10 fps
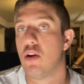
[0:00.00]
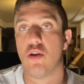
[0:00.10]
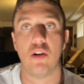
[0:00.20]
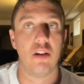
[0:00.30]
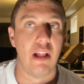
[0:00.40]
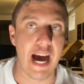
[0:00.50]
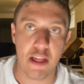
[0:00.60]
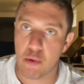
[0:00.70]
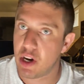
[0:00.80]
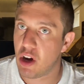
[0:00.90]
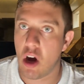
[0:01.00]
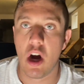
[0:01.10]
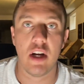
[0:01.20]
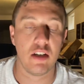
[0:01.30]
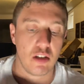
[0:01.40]
Lather it
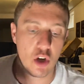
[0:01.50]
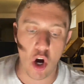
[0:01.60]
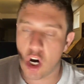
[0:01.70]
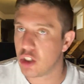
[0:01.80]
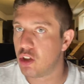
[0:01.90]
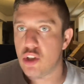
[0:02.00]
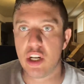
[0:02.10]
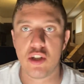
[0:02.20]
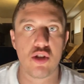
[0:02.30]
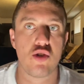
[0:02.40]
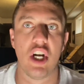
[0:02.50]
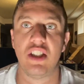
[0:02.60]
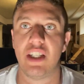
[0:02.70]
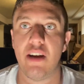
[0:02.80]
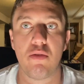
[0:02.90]
on. Constantly change your
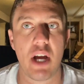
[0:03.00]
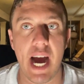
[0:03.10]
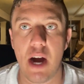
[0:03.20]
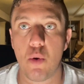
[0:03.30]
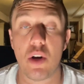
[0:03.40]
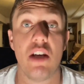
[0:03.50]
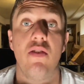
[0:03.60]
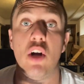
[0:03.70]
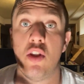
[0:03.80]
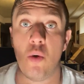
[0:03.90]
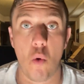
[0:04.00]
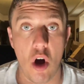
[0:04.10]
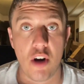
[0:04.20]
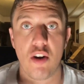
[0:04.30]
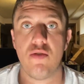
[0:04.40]
dressing every hour, even on the
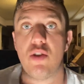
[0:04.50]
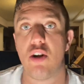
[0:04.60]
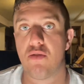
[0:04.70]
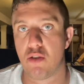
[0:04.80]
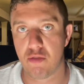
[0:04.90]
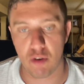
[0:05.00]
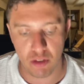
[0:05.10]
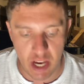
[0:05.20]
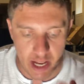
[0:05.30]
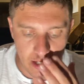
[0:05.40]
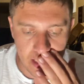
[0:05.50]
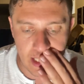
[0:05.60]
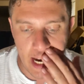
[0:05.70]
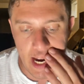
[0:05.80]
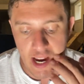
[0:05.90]
water if you're there for a full day, let's
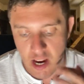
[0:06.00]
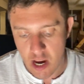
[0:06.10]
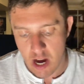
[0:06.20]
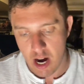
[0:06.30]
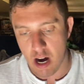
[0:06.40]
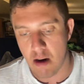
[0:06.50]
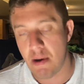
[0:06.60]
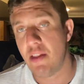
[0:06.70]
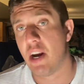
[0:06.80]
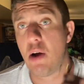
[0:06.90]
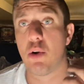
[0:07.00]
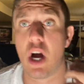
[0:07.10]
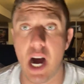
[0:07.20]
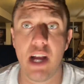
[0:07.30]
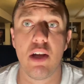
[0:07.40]
say. And then I would
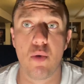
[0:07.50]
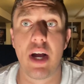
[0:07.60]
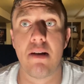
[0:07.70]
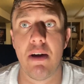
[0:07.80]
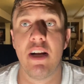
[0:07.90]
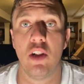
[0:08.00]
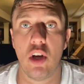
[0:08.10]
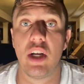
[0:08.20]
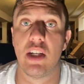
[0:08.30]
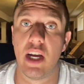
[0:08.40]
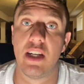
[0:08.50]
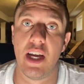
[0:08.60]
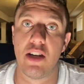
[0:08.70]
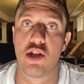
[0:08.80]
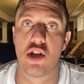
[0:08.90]
highly recommend looking to get a
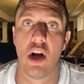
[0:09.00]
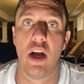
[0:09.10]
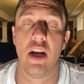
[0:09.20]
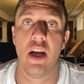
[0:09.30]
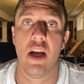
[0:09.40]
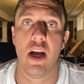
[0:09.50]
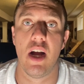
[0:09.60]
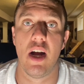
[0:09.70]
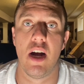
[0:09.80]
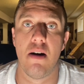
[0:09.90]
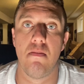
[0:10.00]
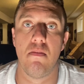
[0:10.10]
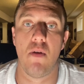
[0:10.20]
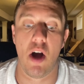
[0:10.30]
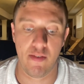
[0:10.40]
tetanus shot.
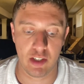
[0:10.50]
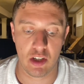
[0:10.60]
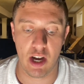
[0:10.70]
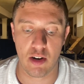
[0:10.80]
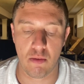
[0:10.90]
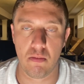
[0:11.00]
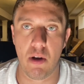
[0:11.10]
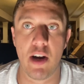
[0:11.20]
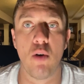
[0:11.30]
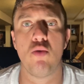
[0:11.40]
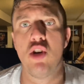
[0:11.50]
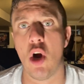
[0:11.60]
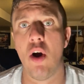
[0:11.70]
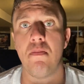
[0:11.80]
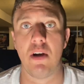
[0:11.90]
Obviously, I don't
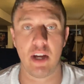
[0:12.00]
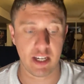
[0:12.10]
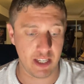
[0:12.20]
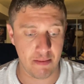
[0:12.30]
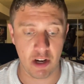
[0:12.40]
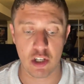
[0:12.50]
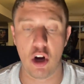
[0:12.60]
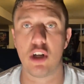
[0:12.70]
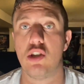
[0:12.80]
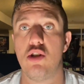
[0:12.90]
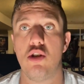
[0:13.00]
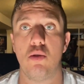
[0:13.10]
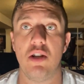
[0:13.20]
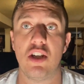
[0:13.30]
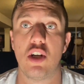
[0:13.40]
know. I'm not, like I said, I'm not a doctor. You
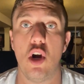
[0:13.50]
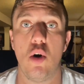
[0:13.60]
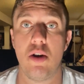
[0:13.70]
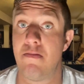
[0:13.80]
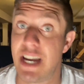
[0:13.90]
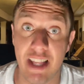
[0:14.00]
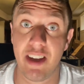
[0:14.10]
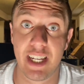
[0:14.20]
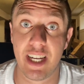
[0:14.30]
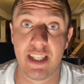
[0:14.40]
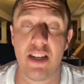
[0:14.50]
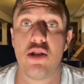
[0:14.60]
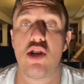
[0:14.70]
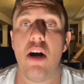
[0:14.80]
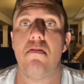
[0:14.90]
don't need to go immediately to get a tetanus
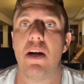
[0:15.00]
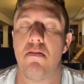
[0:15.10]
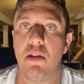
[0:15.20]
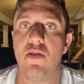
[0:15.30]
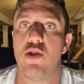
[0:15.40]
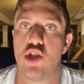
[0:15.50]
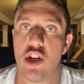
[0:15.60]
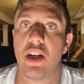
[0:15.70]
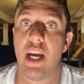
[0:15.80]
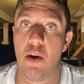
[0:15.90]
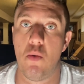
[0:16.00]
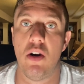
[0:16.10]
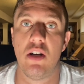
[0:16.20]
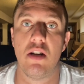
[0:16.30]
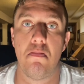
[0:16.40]
shot, but I believe you should get
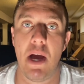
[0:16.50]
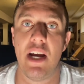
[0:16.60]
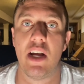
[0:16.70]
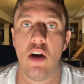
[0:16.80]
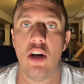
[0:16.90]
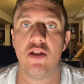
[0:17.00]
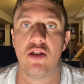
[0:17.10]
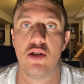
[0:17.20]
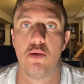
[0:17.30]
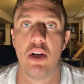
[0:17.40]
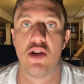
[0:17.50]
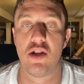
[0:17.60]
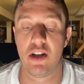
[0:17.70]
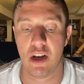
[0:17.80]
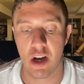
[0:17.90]
one depending on the
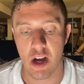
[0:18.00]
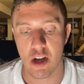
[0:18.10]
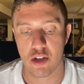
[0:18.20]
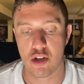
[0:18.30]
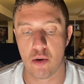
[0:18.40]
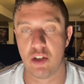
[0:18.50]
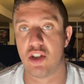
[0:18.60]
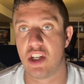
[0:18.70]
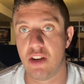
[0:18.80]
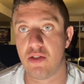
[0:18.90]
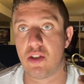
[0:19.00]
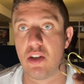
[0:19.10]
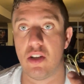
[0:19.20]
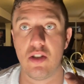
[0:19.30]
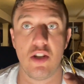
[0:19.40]
situation. So in Steve's
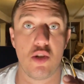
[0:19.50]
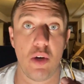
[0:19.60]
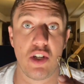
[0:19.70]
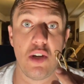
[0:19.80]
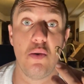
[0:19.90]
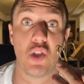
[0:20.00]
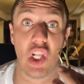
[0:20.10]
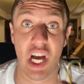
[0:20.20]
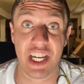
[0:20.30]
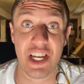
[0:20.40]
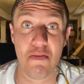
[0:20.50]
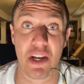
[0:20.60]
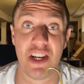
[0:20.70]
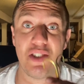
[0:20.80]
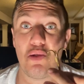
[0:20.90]
situation, he was lucky
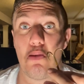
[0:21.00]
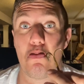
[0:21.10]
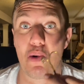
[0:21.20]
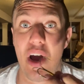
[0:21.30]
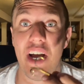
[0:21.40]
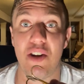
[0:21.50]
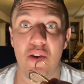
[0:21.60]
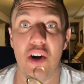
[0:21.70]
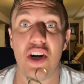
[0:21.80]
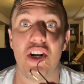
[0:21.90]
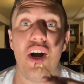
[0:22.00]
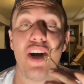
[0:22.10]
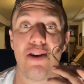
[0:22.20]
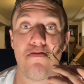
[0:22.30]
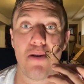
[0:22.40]
because it was a brand new hook
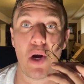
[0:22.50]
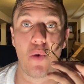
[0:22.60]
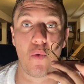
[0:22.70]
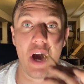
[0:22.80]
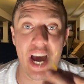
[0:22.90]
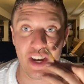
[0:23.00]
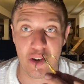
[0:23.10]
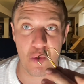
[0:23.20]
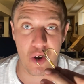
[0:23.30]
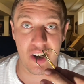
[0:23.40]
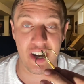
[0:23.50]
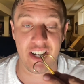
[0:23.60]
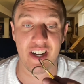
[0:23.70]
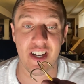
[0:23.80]
on a brand new rod.